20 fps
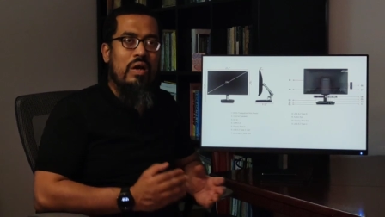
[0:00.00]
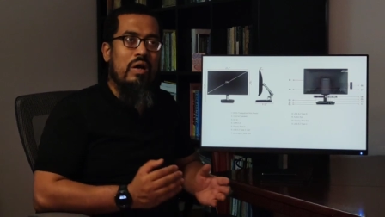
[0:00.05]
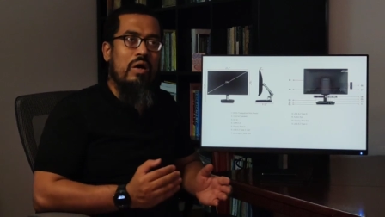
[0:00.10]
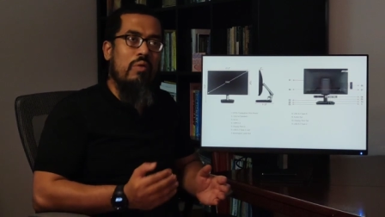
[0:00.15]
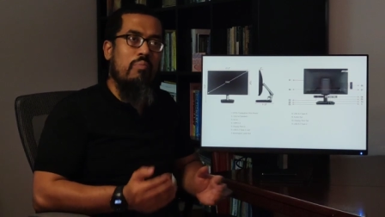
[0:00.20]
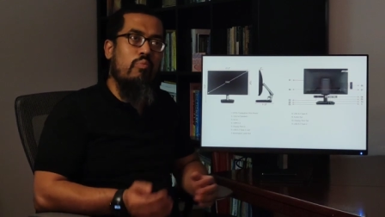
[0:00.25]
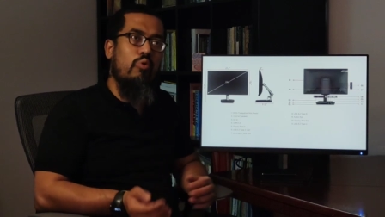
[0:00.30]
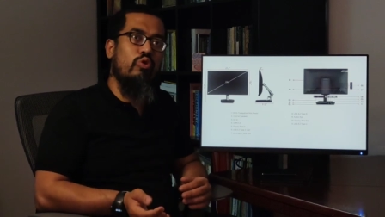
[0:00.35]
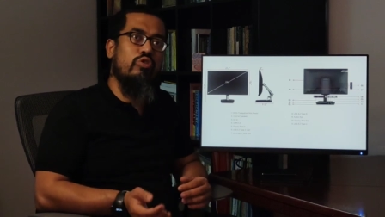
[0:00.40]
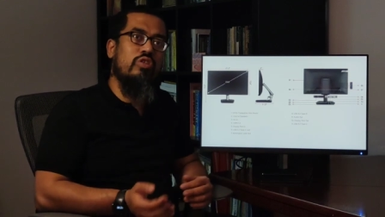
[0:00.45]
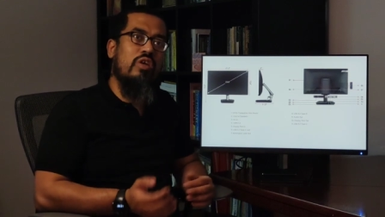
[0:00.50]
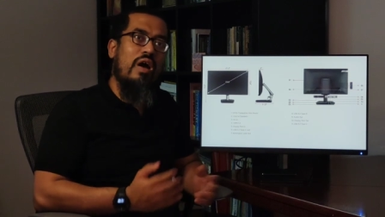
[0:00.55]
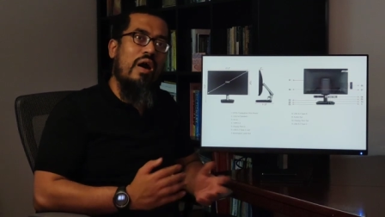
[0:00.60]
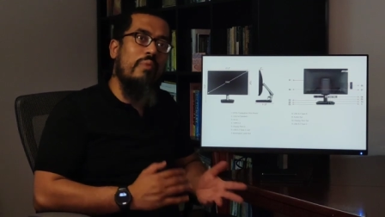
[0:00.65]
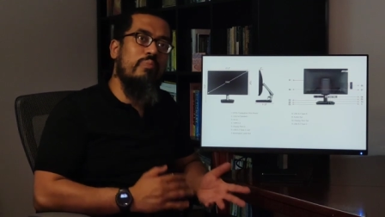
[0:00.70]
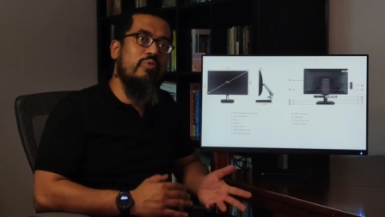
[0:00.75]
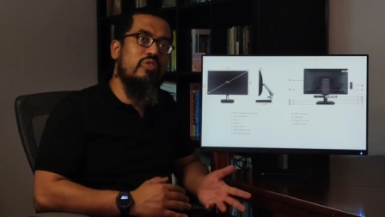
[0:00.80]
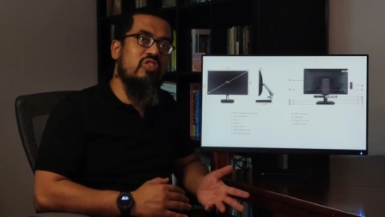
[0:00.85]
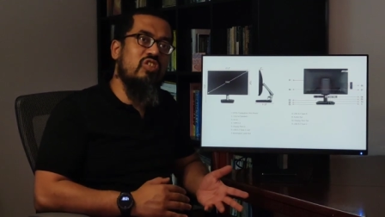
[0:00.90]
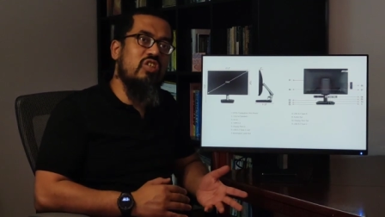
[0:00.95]
both
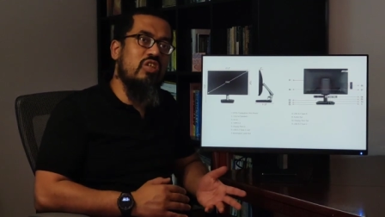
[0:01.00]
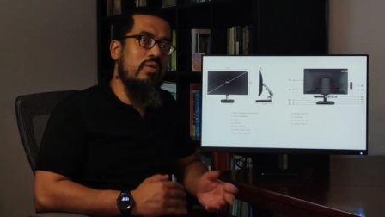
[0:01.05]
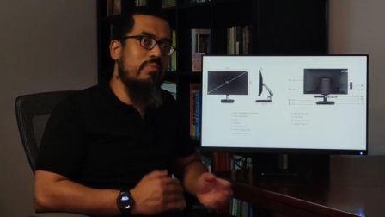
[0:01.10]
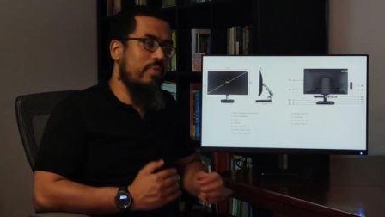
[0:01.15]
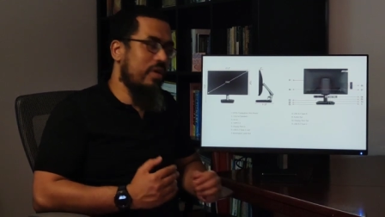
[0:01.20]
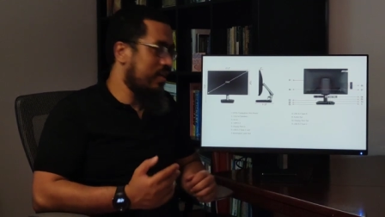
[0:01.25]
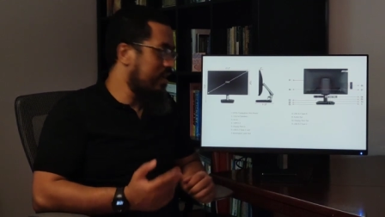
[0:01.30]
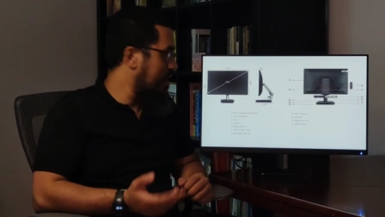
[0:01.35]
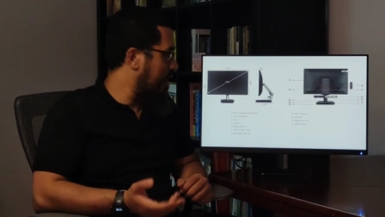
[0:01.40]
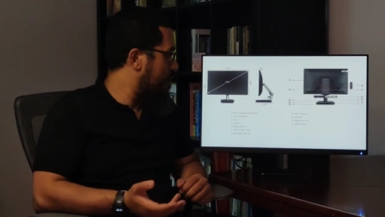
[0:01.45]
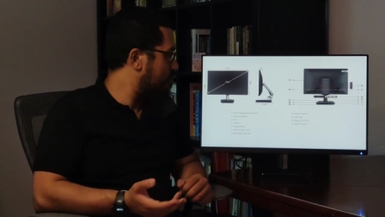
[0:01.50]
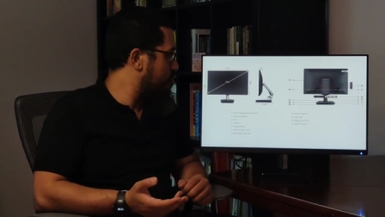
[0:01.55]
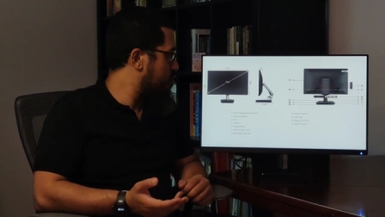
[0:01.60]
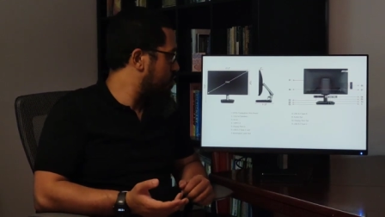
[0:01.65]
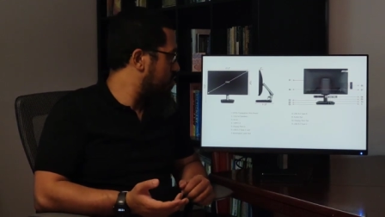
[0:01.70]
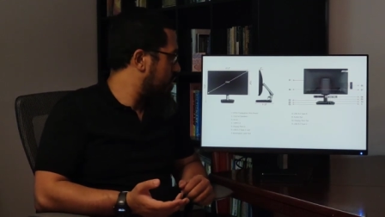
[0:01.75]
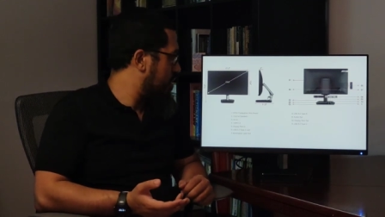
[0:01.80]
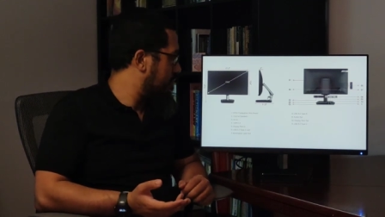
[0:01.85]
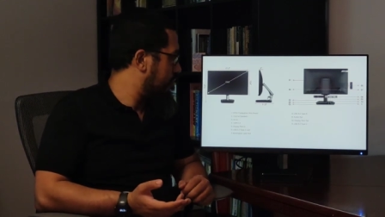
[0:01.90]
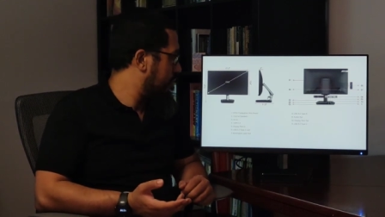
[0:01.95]
upstream and
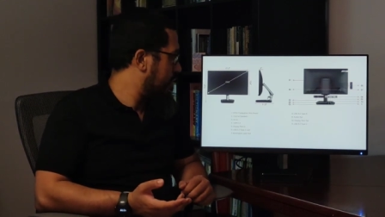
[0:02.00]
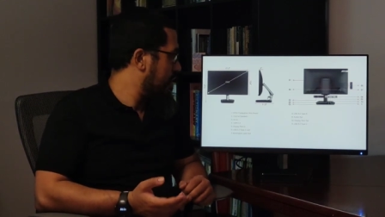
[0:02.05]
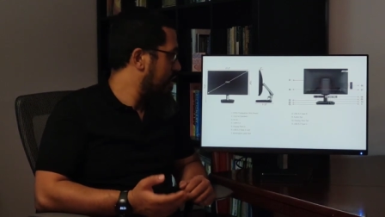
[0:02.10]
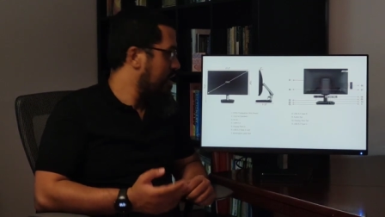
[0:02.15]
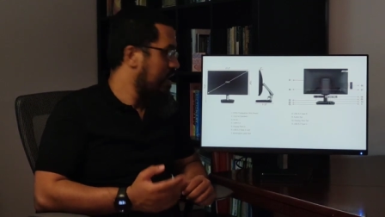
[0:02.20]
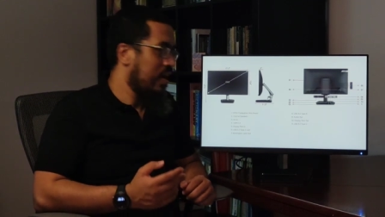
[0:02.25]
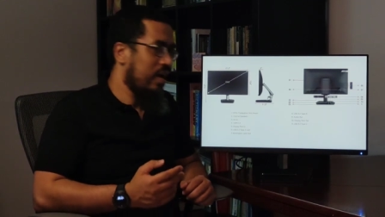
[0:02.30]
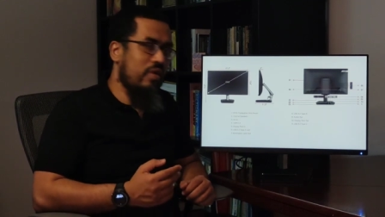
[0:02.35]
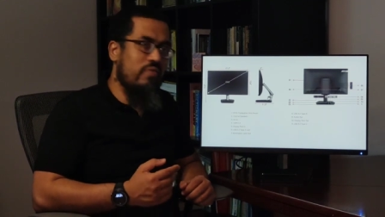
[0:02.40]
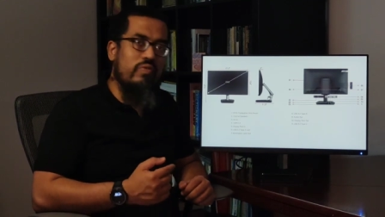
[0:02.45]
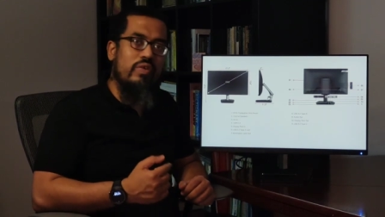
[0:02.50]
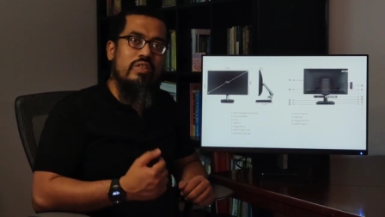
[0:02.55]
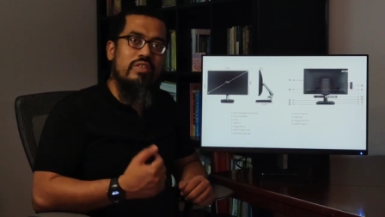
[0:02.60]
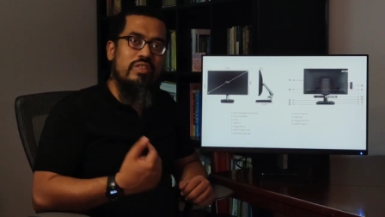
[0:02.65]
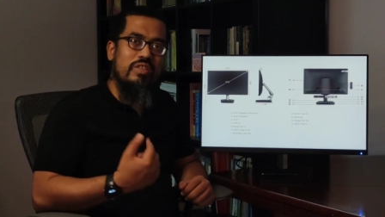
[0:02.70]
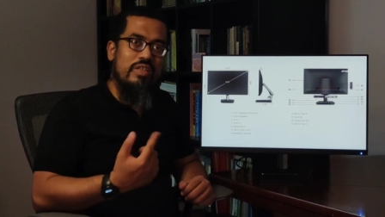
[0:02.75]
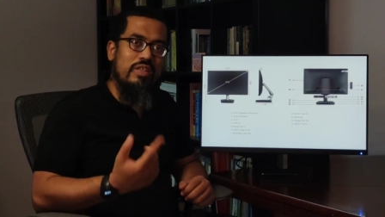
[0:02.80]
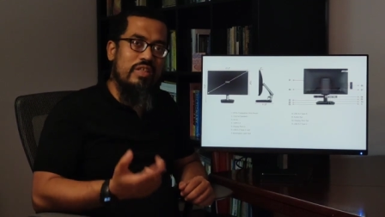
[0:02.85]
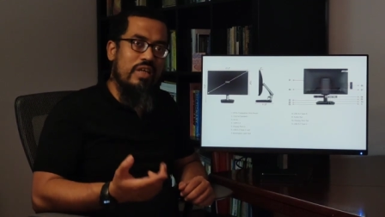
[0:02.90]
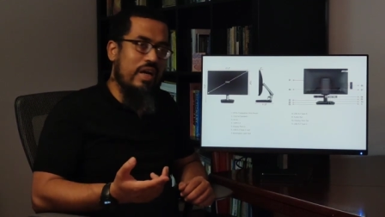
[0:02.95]
downstream, and we'll
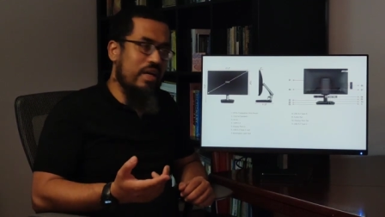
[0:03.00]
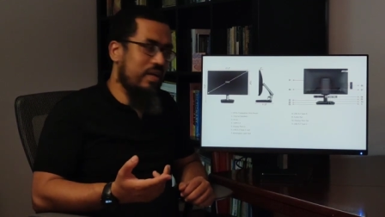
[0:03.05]
see